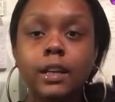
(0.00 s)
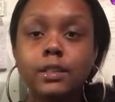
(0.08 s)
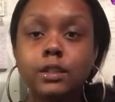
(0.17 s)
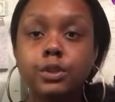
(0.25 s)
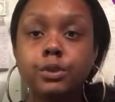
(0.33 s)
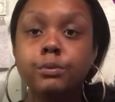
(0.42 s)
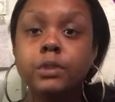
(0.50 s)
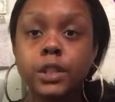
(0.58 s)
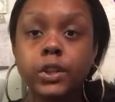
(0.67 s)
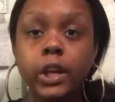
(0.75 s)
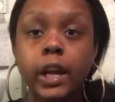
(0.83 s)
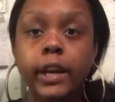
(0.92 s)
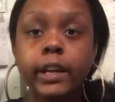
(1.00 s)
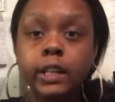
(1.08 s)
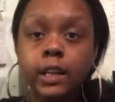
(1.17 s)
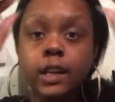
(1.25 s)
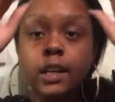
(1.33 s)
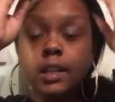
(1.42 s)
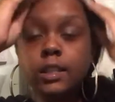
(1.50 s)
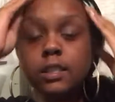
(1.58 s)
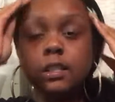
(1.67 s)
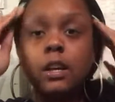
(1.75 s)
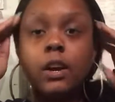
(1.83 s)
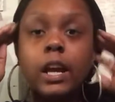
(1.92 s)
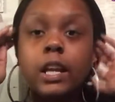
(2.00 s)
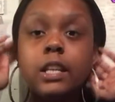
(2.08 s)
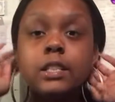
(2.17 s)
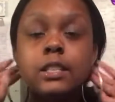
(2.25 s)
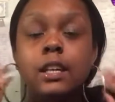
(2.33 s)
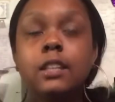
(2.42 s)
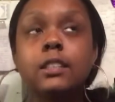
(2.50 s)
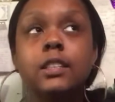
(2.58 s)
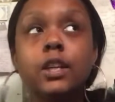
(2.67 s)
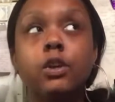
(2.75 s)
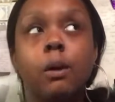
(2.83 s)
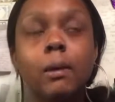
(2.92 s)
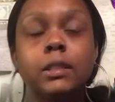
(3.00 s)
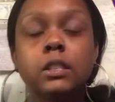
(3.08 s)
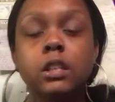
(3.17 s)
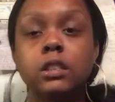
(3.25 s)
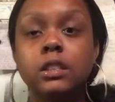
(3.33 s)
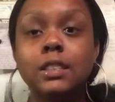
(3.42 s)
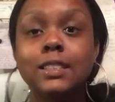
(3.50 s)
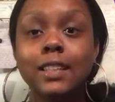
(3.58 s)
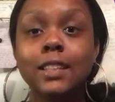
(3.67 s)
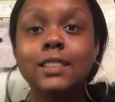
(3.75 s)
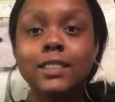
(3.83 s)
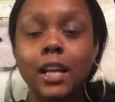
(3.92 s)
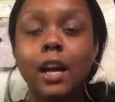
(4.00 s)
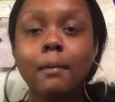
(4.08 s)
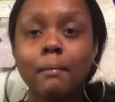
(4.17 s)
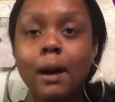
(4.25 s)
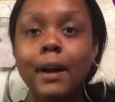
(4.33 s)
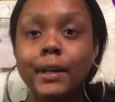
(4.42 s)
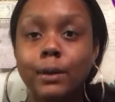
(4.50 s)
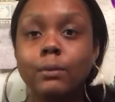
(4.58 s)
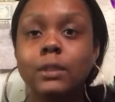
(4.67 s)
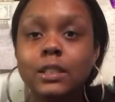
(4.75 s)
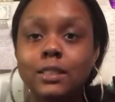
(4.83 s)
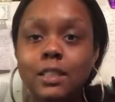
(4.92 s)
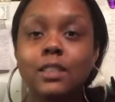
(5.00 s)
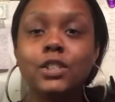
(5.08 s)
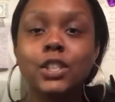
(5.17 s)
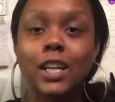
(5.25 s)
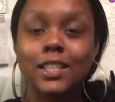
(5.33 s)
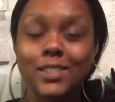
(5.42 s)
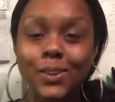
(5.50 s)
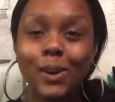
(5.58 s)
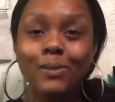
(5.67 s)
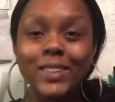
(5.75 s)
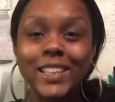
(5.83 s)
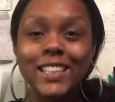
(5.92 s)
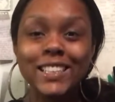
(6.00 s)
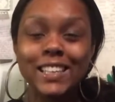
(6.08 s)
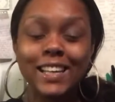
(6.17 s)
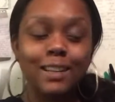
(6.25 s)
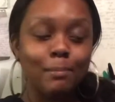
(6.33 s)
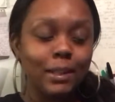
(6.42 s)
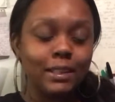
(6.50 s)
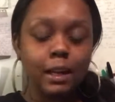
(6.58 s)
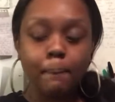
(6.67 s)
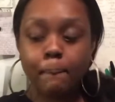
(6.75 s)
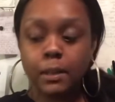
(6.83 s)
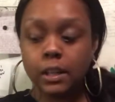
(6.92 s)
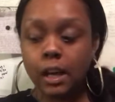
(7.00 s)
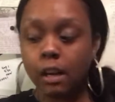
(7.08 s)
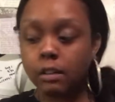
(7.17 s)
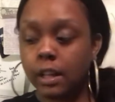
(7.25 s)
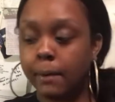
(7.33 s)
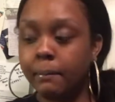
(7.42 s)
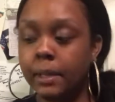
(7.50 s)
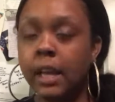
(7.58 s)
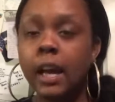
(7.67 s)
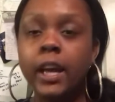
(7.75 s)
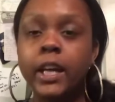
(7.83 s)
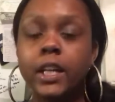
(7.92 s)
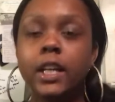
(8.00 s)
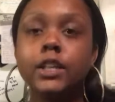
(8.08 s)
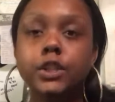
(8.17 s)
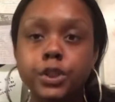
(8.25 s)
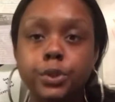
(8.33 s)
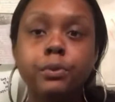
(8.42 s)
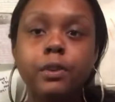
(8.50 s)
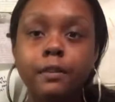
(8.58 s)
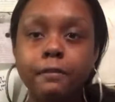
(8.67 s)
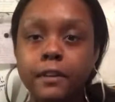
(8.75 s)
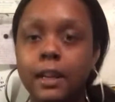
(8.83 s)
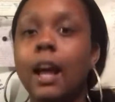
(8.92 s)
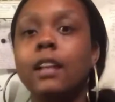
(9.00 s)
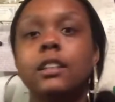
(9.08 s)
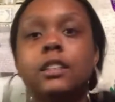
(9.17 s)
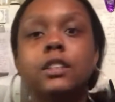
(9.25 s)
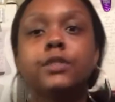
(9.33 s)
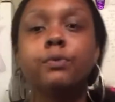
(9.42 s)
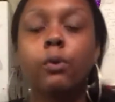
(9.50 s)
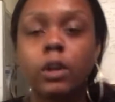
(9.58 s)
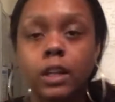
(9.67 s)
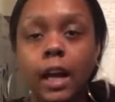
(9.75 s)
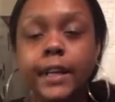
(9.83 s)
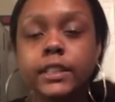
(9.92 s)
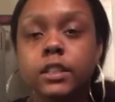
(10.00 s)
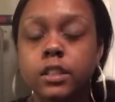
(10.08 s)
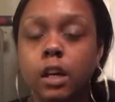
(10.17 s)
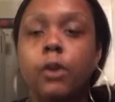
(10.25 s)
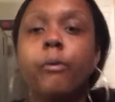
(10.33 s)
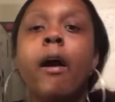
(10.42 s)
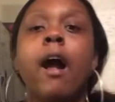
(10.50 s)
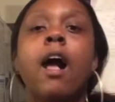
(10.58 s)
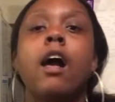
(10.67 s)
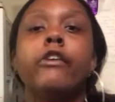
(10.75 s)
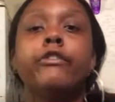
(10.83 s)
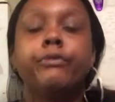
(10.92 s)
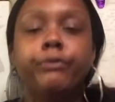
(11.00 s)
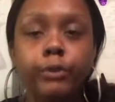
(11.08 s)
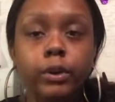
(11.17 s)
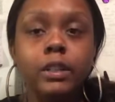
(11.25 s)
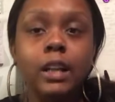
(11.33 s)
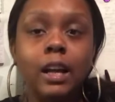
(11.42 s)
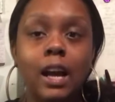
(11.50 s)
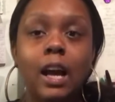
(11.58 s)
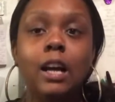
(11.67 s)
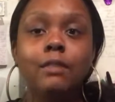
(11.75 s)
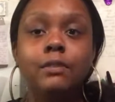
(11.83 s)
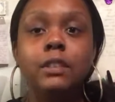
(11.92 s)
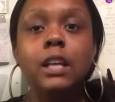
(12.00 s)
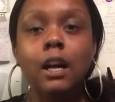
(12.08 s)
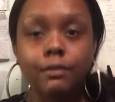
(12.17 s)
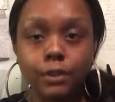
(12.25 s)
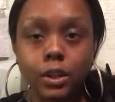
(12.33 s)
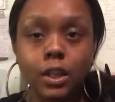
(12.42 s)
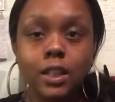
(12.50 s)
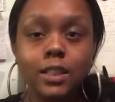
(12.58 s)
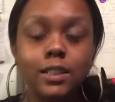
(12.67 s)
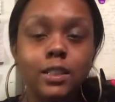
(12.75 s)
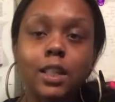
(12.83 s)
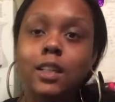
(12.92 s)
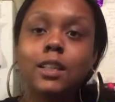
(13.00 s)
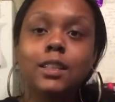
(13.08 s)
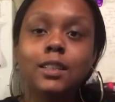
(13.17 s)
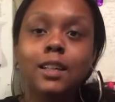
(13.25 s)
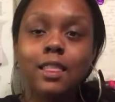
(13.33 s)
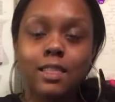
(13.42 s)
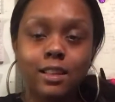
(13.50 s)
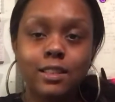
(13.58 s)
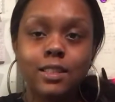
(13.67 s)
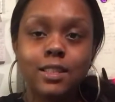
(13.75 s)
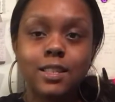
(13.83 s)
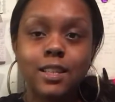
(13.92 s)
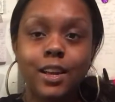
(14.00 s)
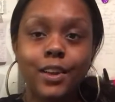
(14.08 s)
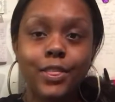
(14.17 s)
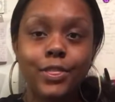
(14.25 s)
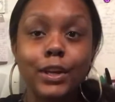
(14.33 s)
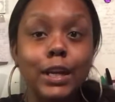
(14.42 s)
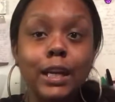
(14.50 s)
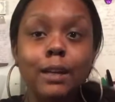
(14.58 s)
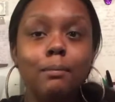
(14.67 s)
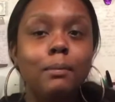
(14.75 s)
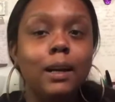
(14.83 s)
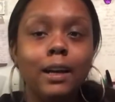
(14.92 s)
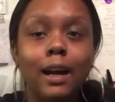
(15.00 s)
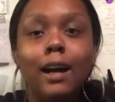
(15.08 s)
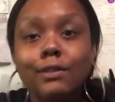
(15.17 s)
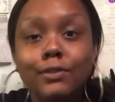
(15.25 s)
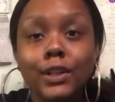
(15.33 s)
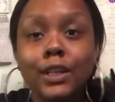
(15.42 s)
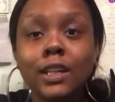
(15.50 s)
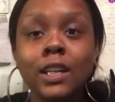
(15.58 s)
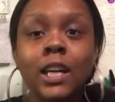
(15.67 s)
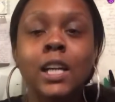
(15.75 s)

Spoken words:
is a 2-tier cake. So, and it's gonna say you are my sunshine, my only sunshine. So I'm really excited about that. But now let me get to the finale this Fortnite. So Fortnite, I have never done this theme ever.